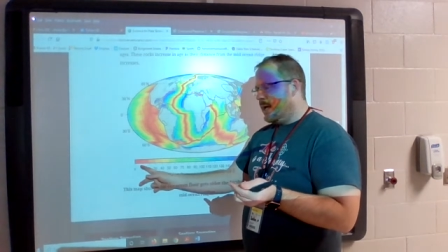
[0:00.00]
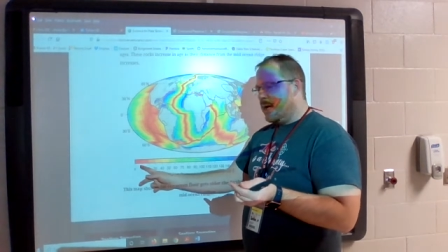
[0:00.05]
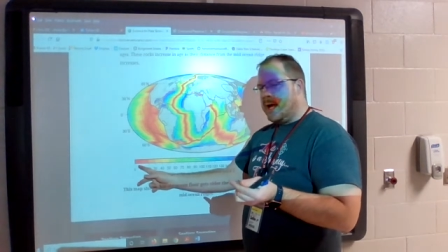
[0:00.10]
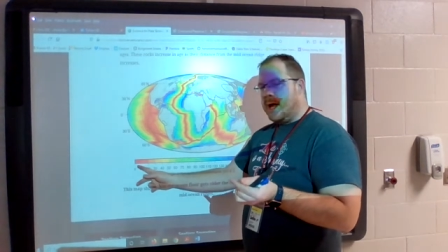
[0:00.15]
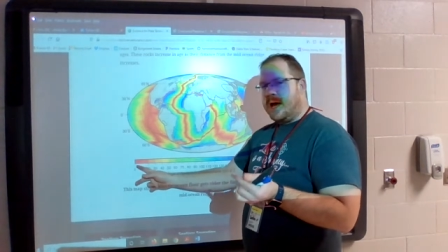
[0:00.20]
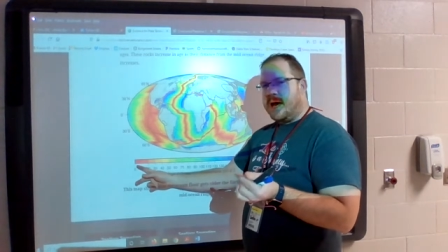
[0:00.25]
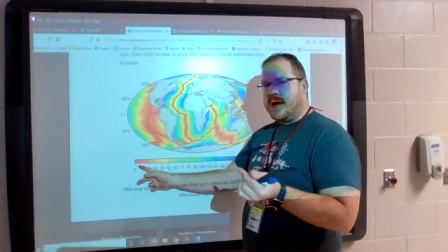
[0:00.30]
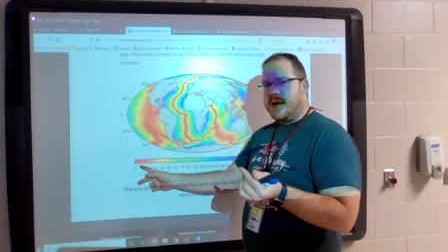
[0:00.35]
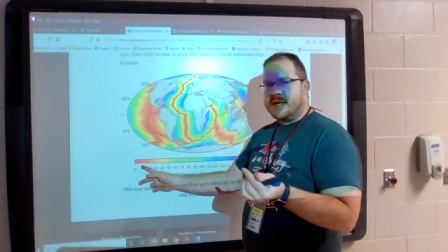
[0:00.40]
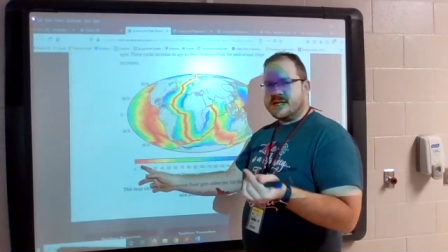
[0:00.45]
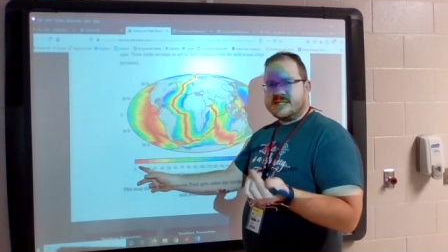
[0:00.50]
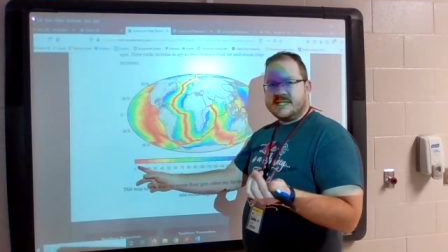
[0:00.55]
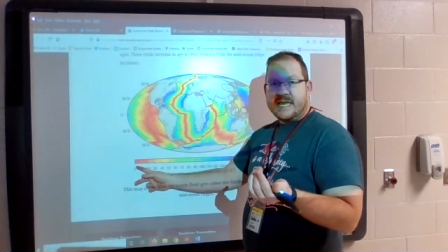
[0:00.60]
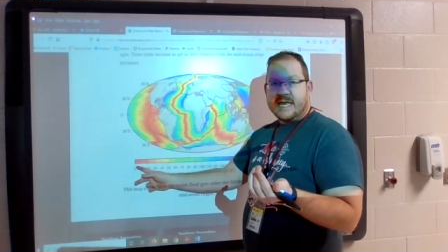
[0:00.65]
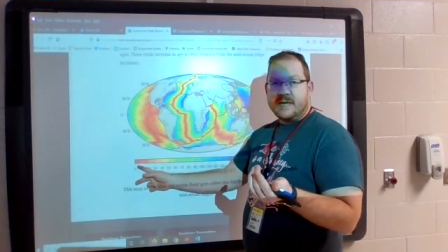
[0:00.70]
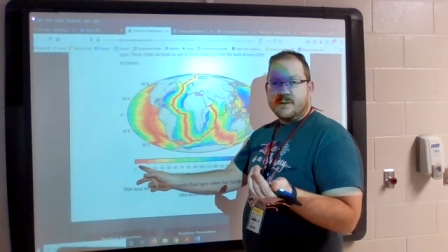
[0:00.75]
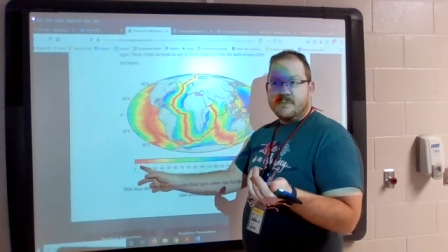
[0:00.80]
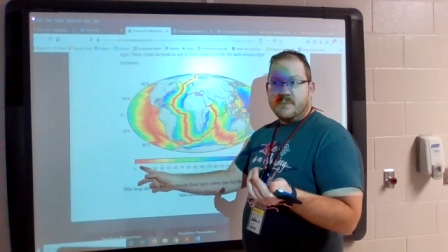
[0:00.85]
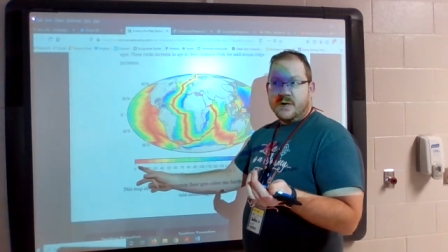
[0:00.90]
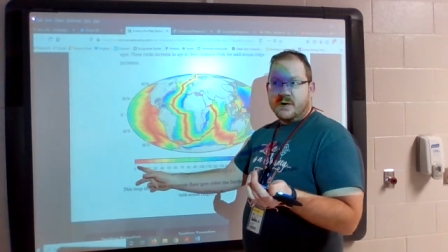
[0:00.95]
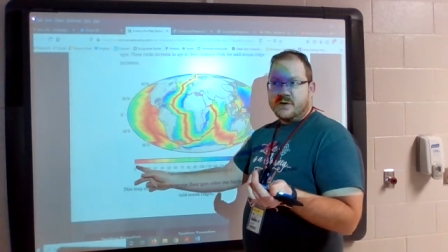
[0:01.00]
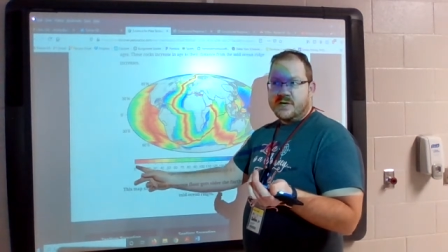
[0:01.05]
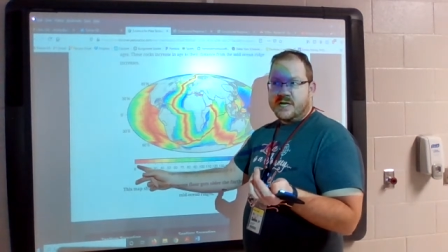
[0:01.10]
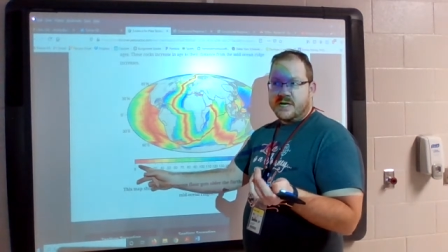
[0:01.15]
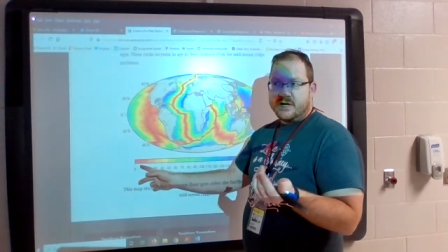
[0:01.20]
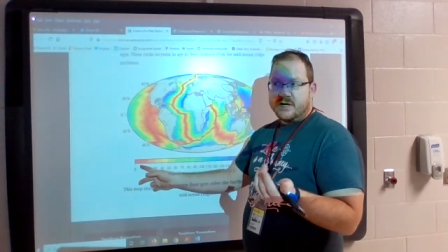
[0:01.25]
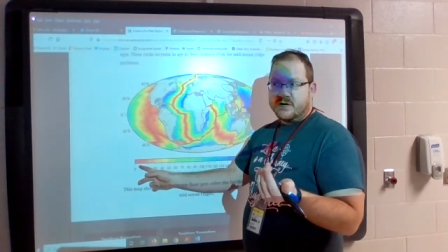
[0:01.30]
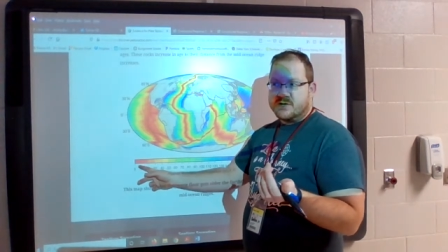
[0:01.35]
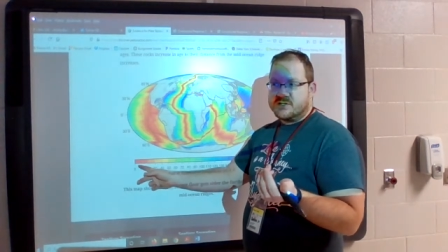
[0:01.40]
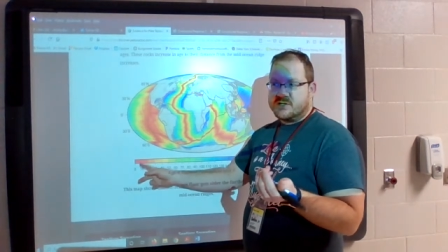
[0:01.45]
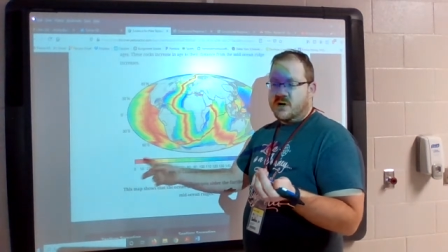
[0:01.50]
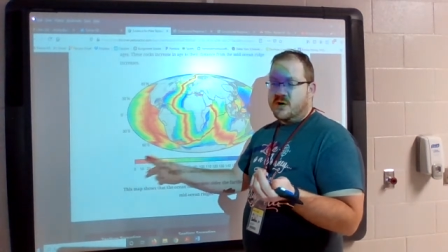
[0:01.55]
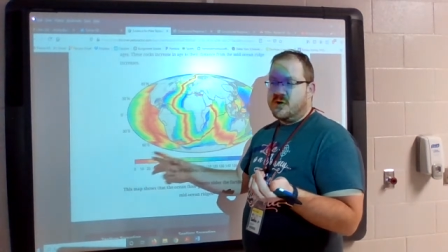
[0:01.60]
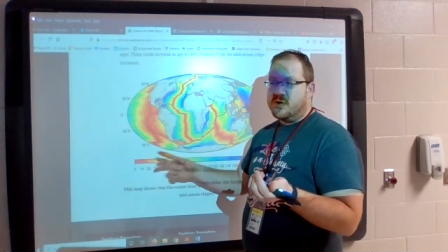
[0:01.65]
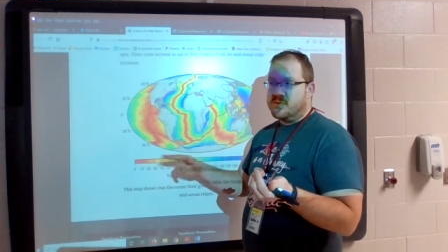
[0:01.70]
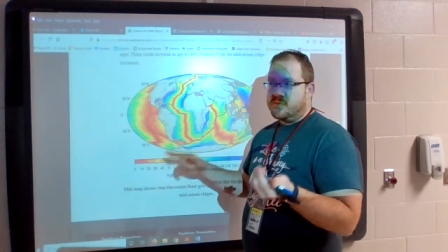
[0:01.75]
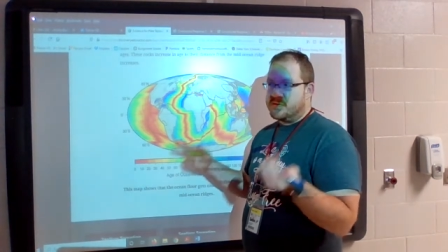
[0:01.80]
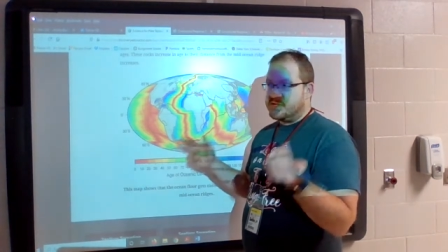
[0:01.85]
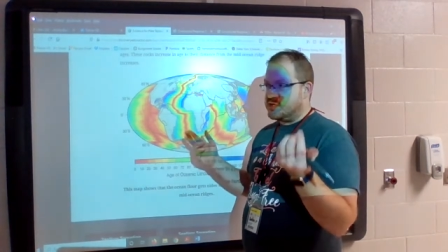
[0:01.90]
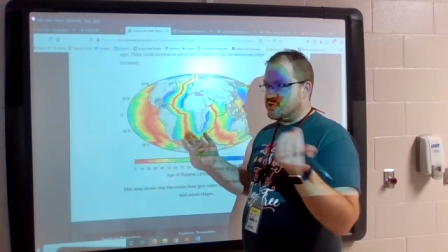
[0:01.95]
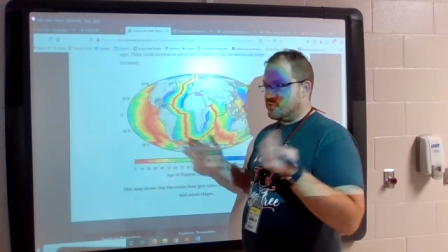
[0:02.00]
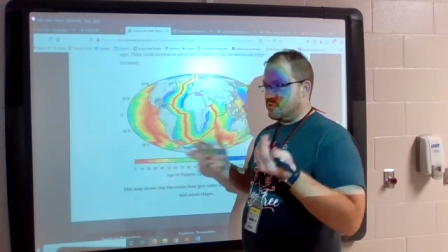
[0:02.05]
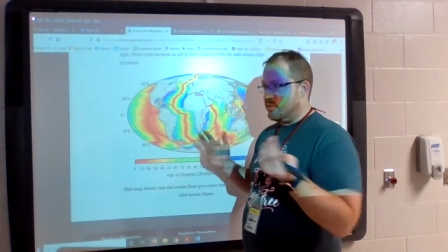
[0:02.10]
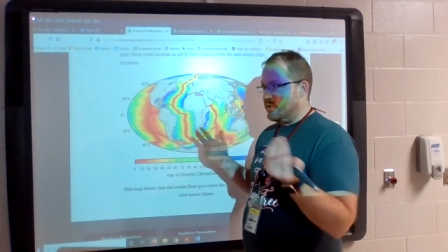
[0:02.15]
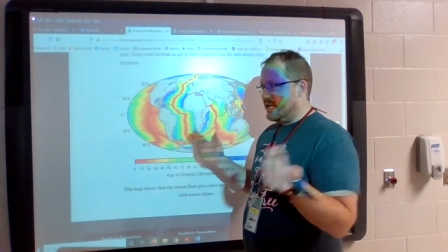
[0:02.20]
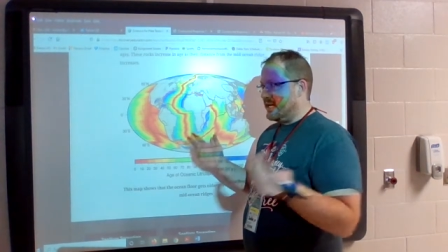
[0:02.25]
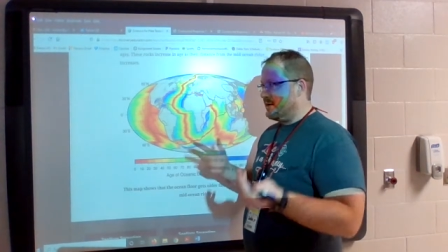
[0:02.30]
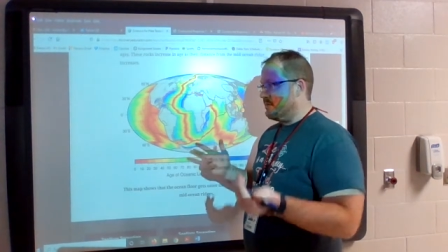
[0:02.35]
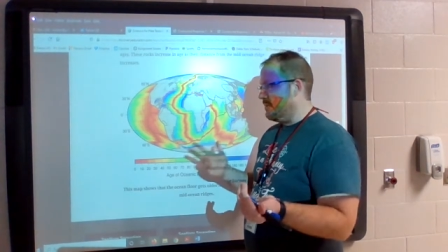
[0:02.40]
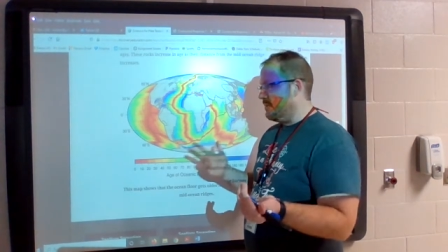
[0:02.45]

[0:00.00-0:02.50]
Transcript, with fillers: uh, 10 million years old, which is really